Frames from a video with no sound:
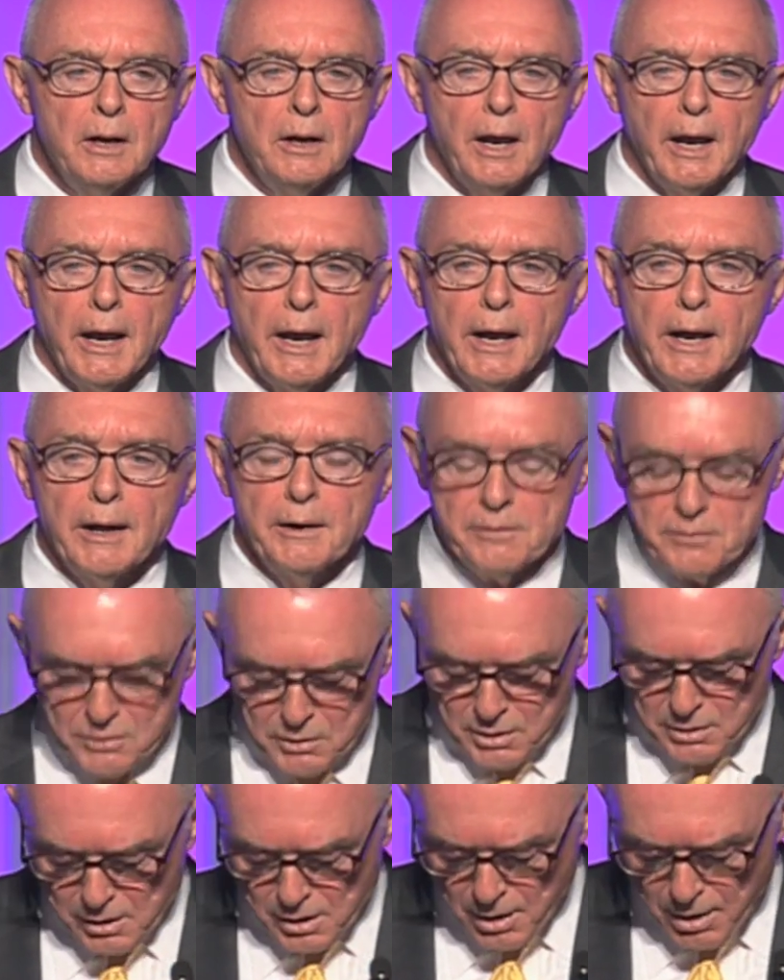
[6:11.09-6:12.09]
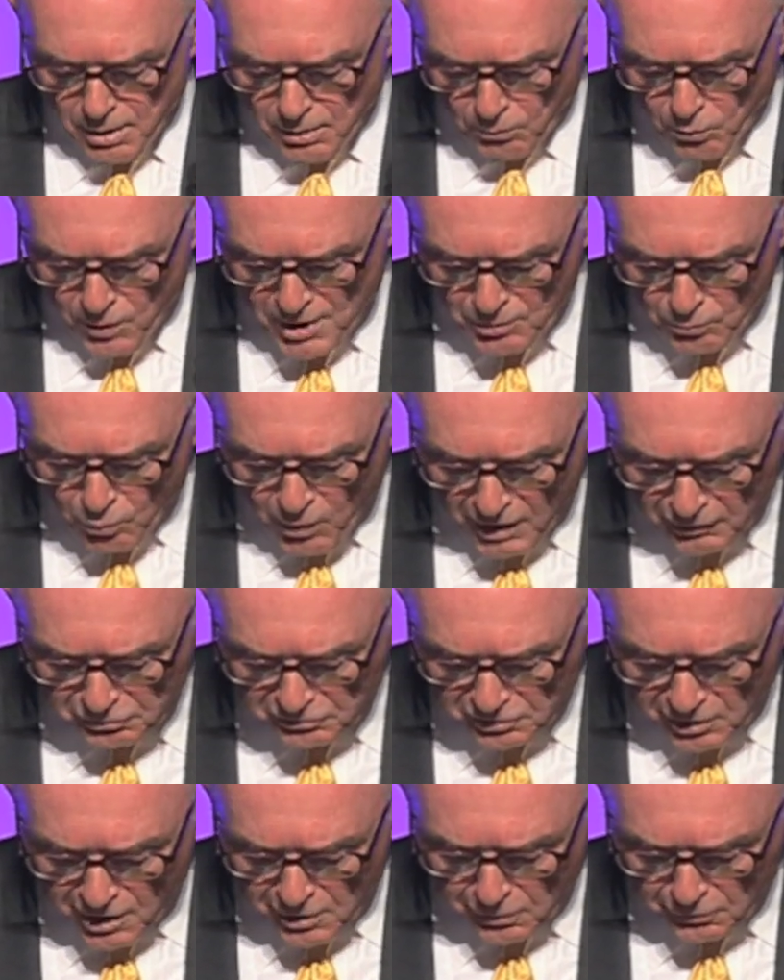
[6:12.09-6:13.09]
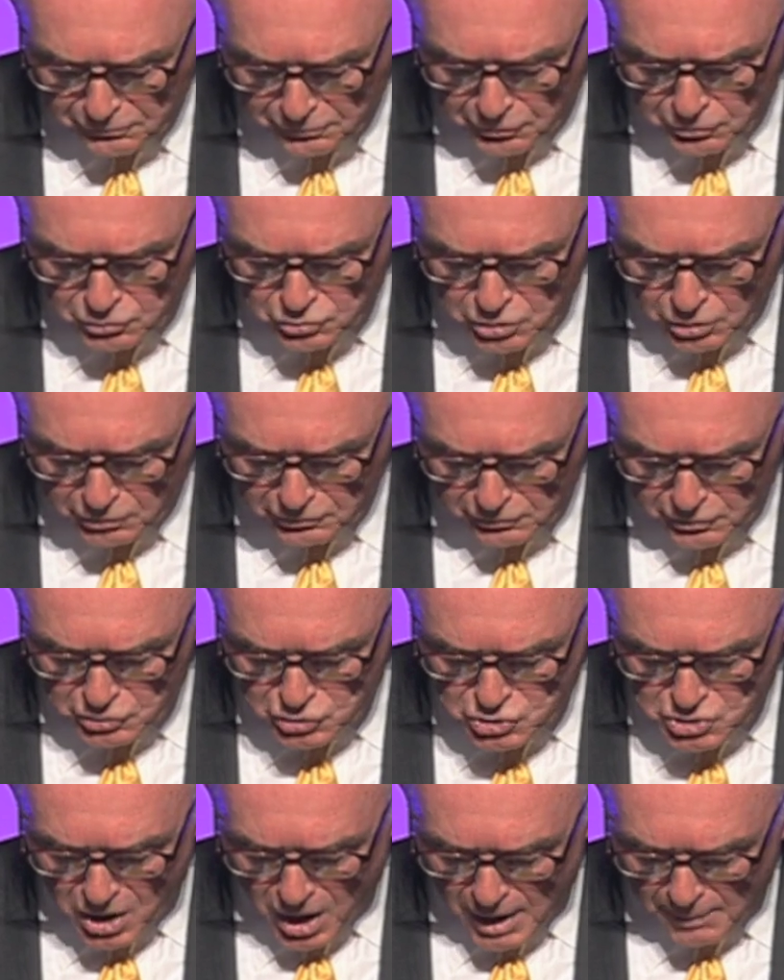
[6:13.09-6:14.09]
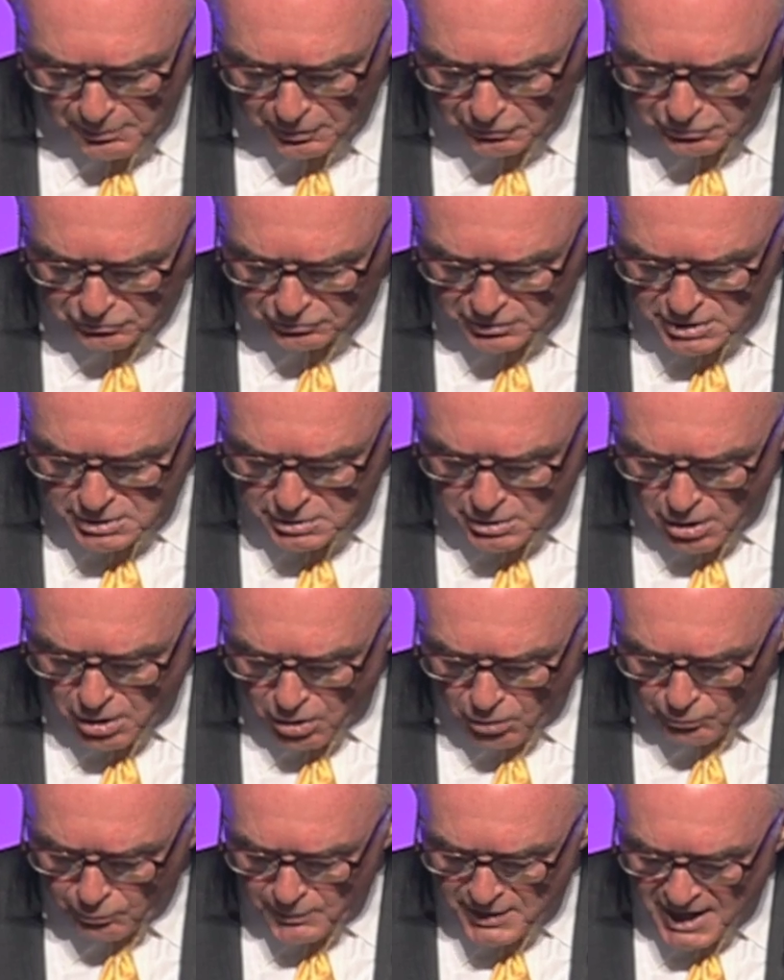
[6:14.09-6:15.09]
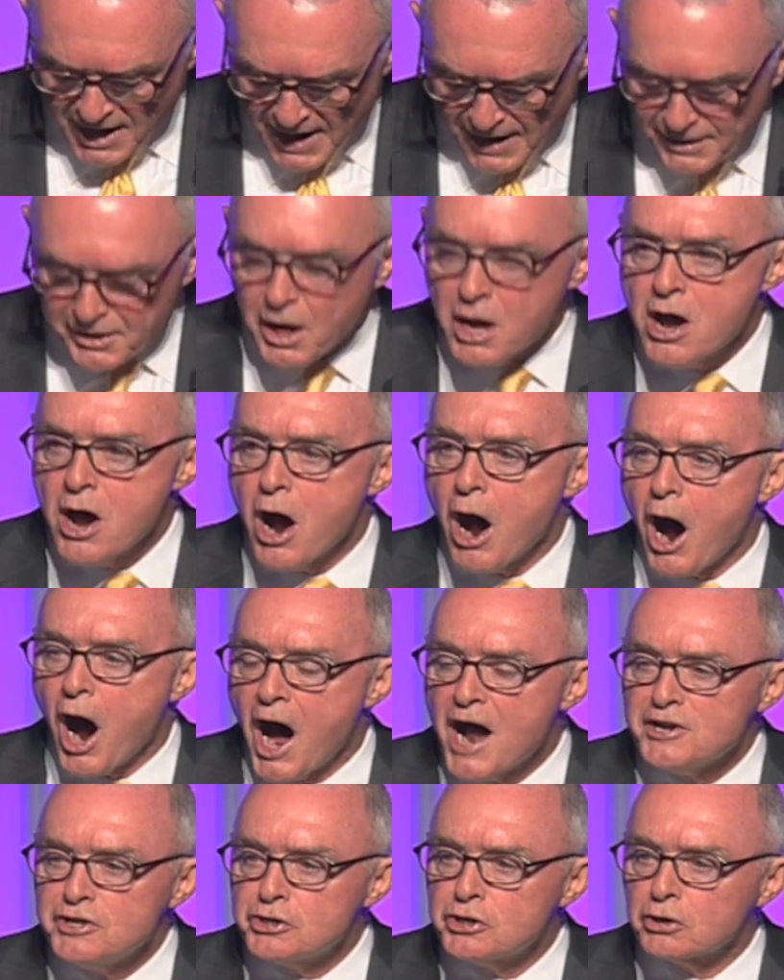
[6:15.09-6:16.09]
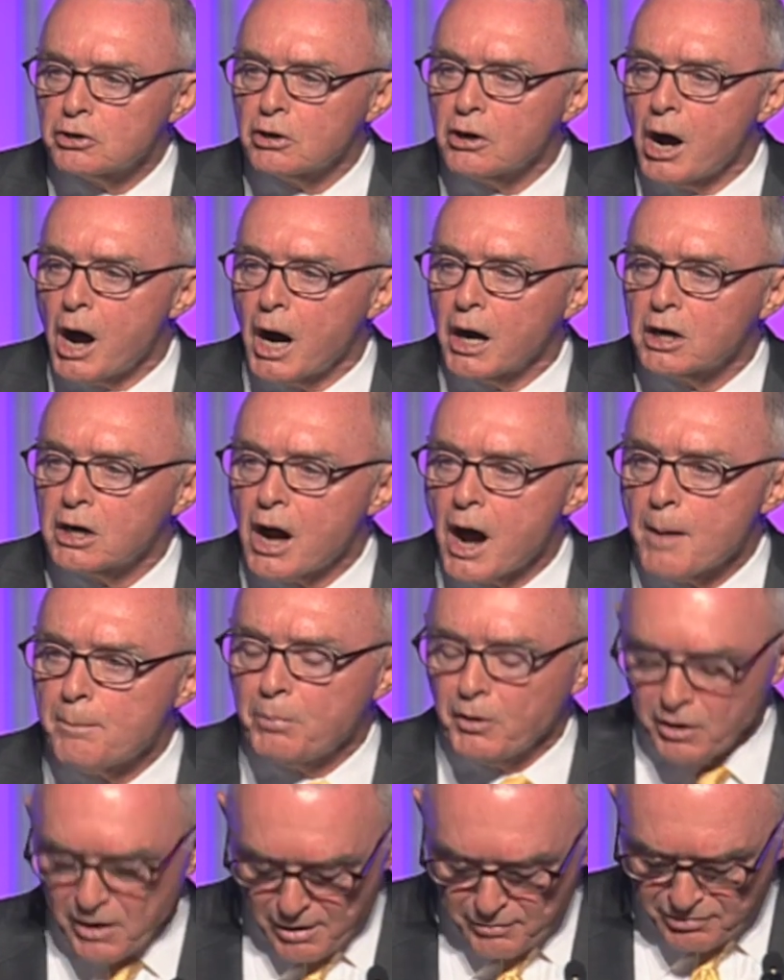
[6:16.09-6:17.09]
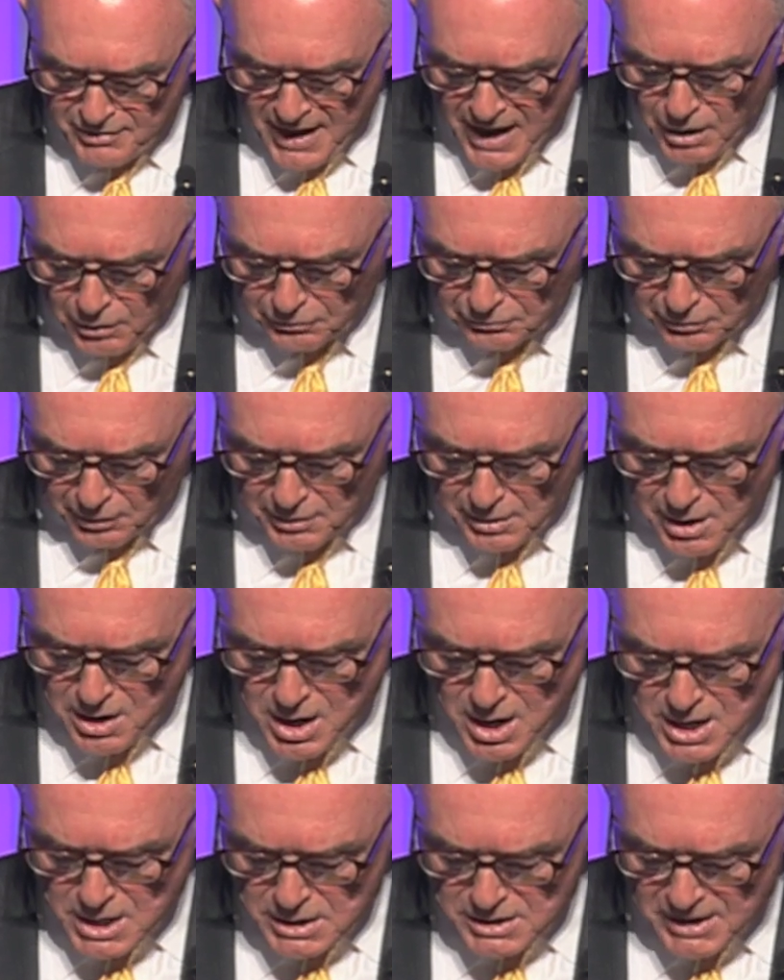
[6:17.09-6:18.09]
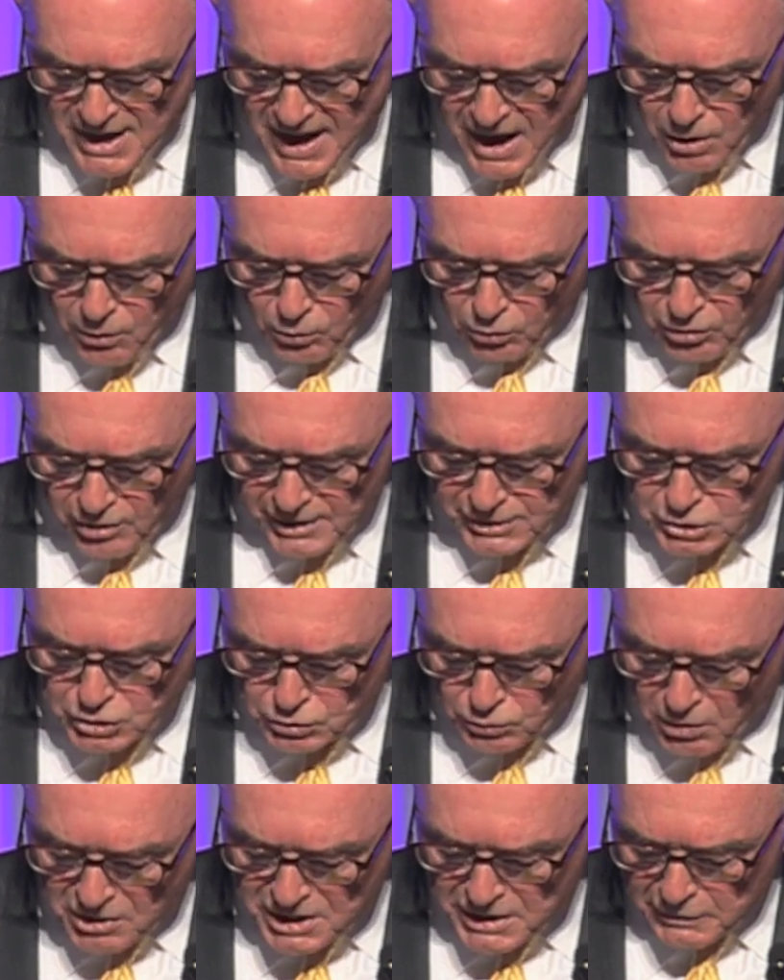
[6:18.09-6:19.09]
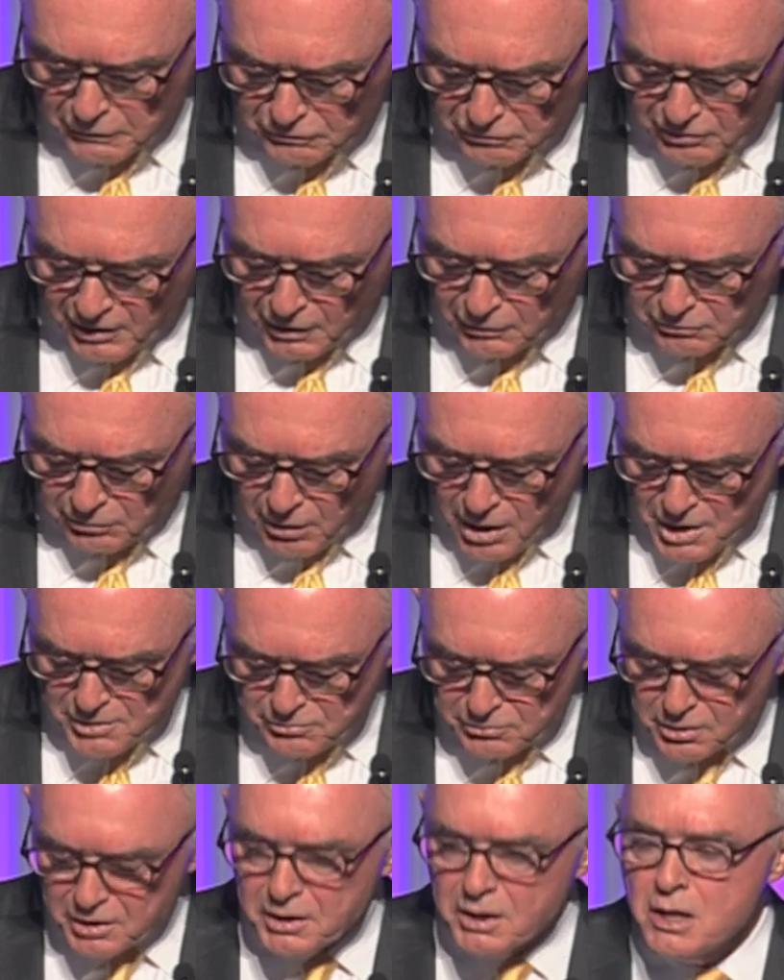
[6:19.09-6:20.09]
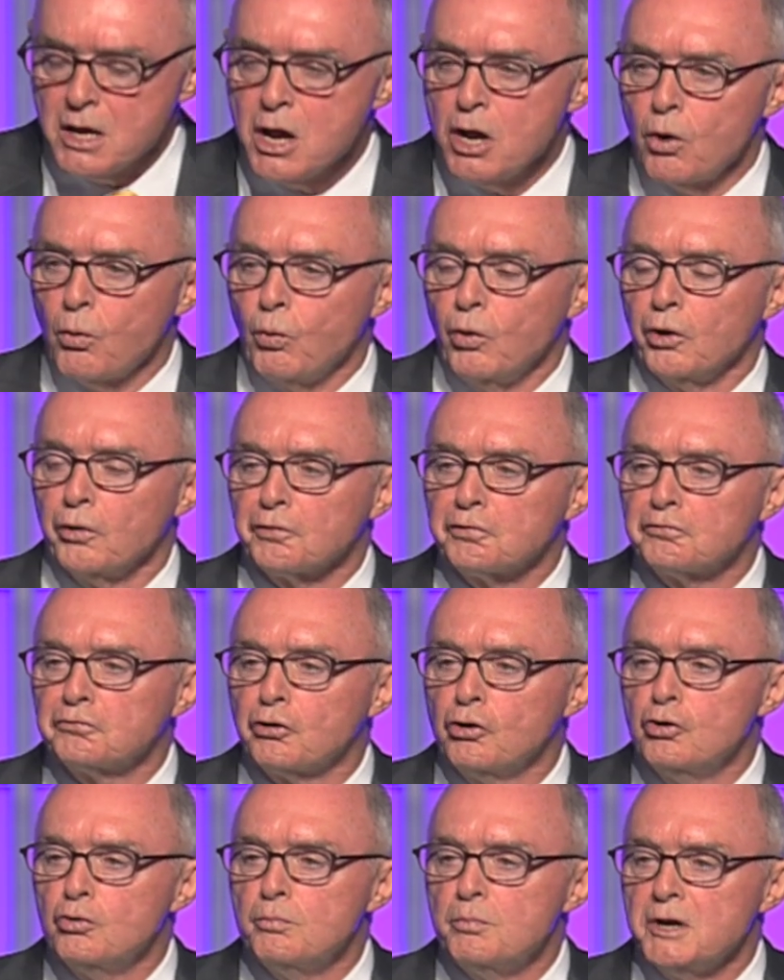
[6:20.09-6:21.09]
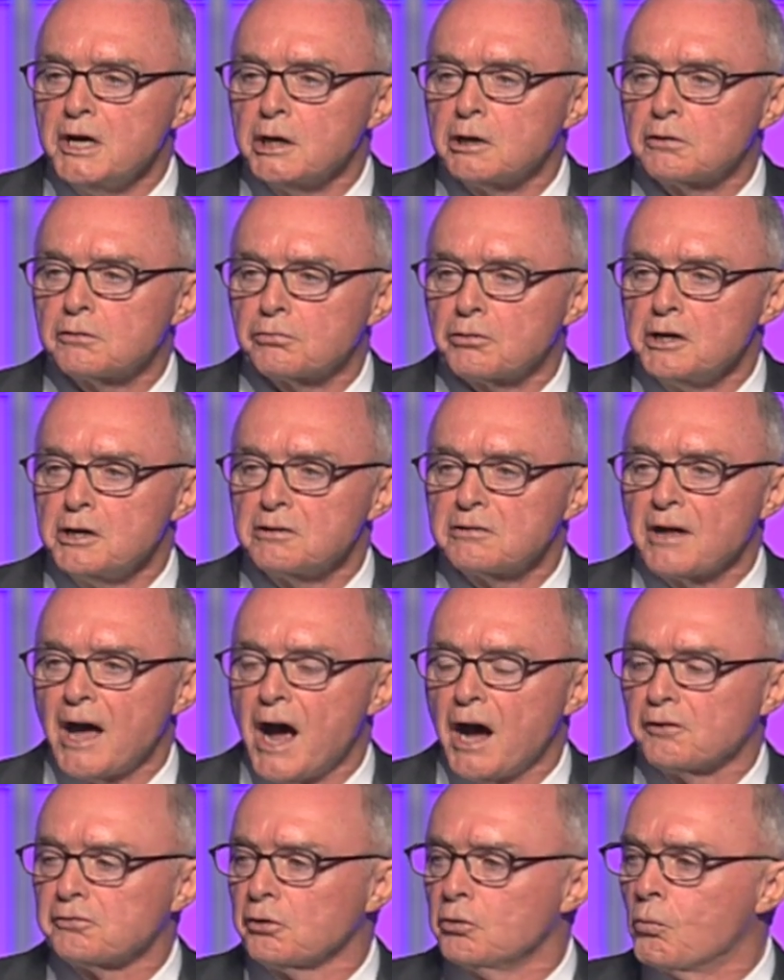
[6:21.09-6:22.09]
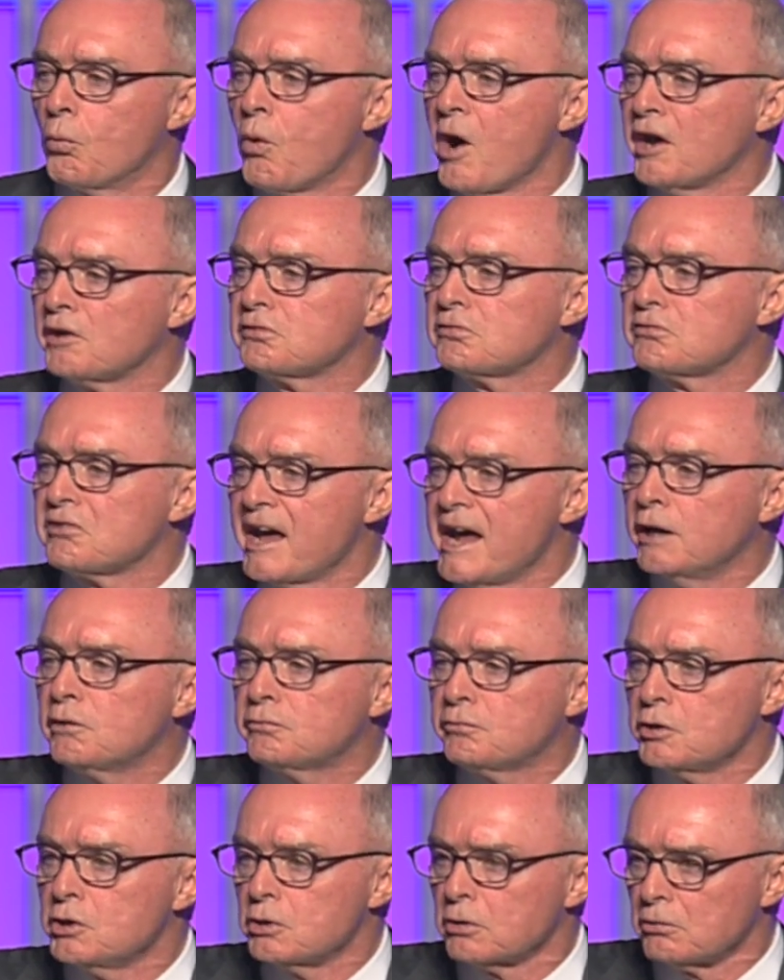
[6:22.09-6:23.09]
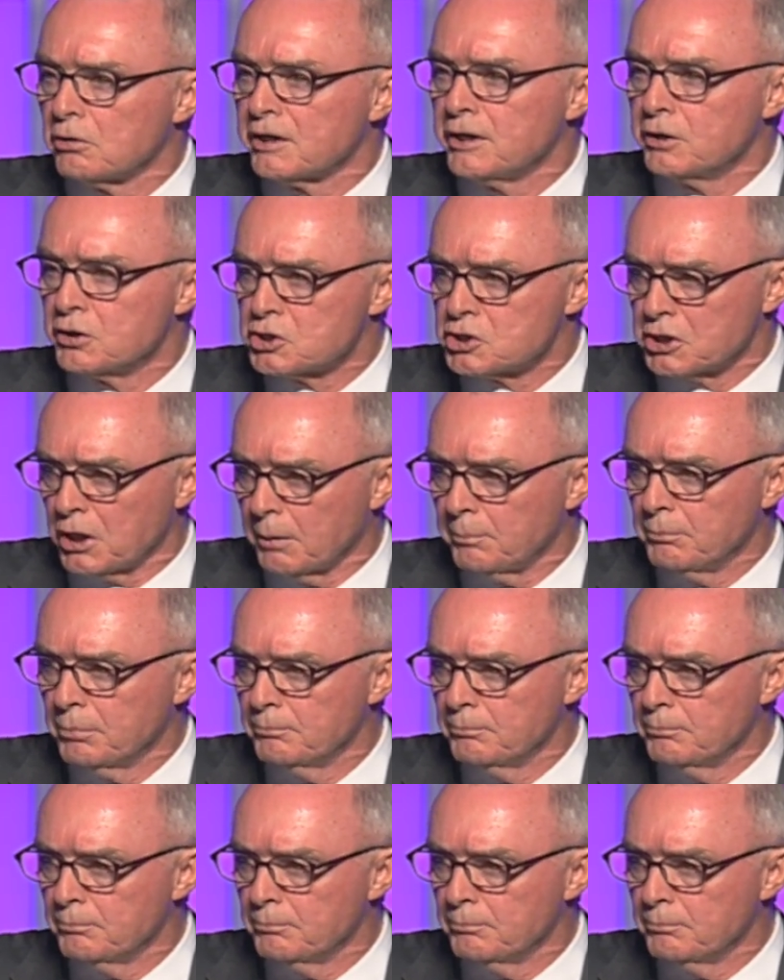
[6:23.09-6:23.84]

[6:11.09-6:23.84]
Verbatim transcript: And uh, when West Huddleston took this job as CEO, we had under a couple of thousand. Now we're at 2,600. We'll soon be at 3,000. Wes, thanks for your leadership.